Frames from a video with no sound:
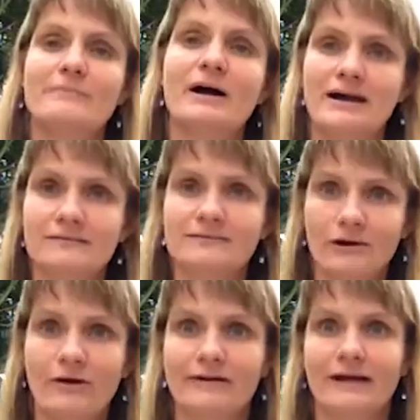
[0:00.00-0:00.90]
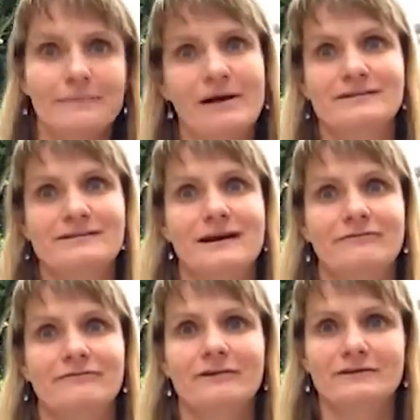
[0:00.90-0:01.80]
I bought yarn. I bought
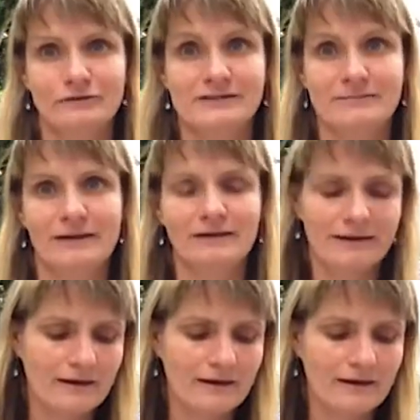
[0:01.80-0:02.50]
stuff, trust me,